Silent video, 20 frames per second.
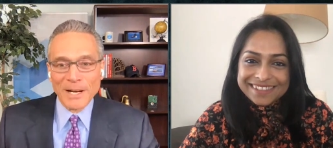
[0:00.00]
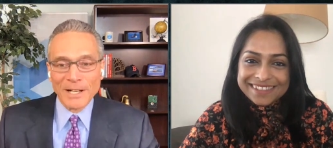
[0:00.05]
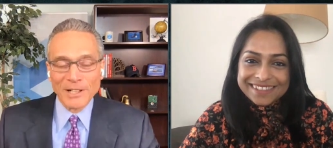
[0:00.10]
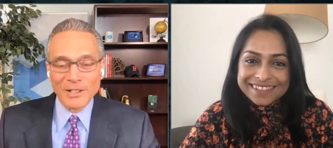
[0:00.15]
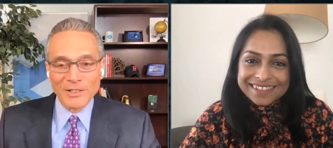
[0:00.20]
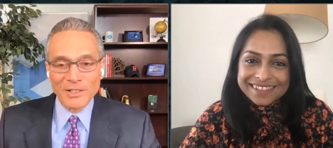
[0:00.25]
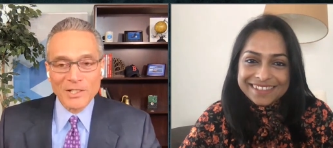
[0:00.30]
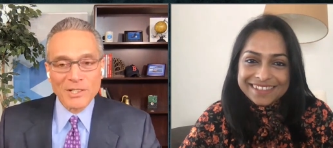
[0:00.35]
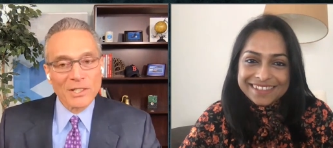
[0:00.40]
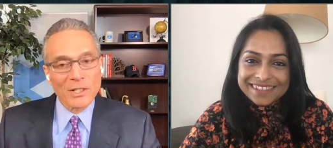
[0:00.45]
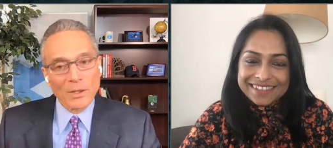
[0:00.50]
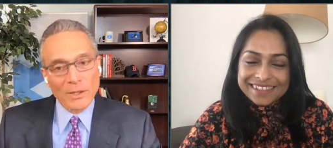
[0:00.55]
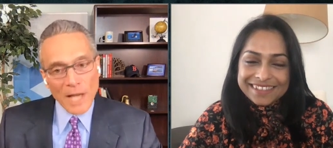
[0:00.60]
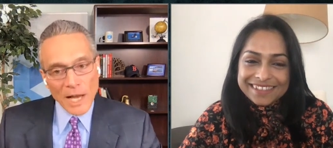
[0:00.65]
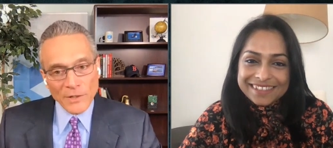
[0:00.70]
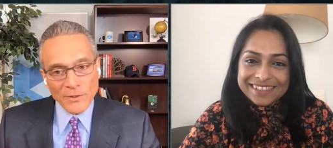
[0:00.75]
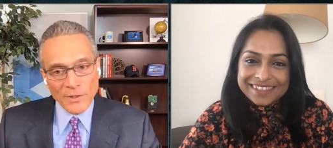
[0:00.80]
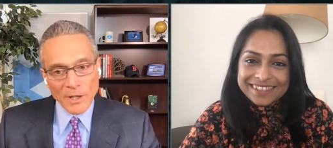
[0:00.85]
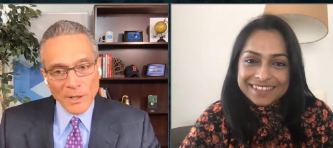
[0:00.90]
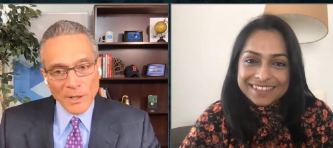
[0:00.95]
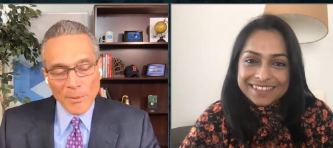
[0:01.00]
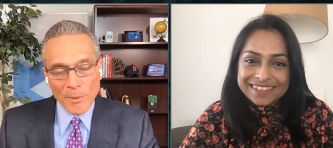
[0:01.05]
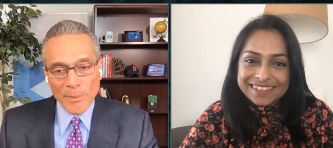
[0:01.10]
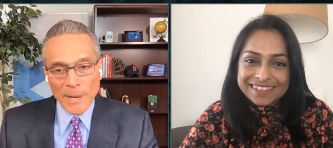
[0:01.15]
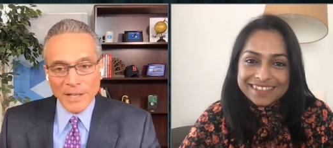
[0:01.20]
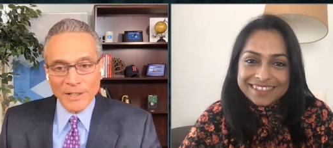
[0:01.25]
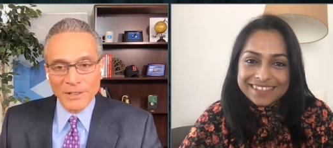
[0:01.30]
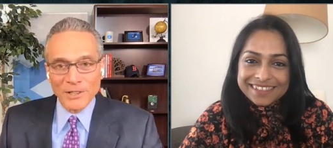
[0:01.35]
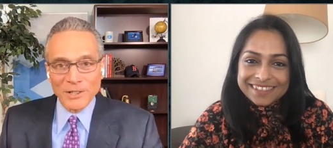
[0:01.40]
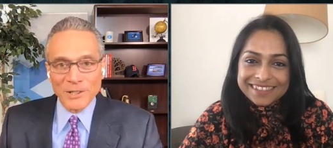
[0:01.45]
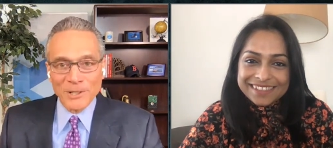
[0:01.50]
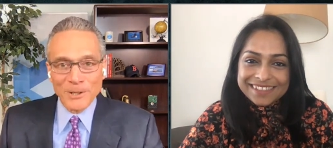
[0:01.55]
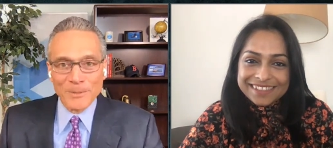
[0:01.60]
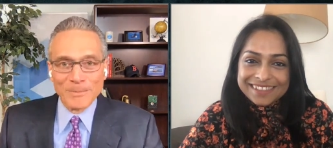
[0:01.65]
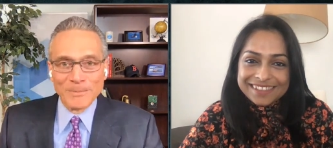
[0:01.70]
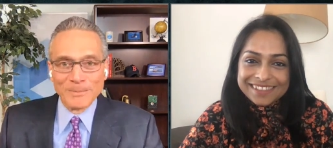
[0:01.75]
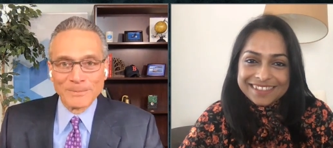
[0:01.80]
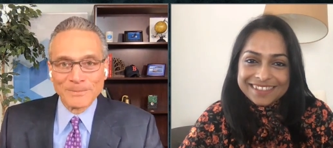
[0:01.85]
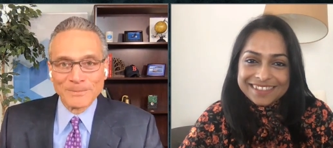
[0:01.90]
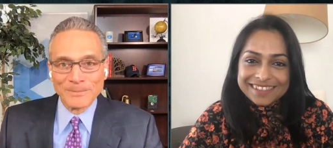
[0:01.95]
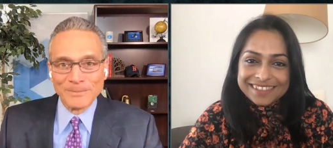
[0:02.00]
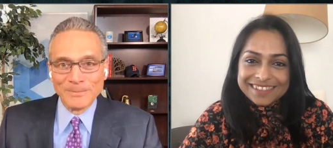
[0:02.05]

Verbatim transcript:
Speaker 1: Mani, good to see you. Thanks for coming back on theCUBE.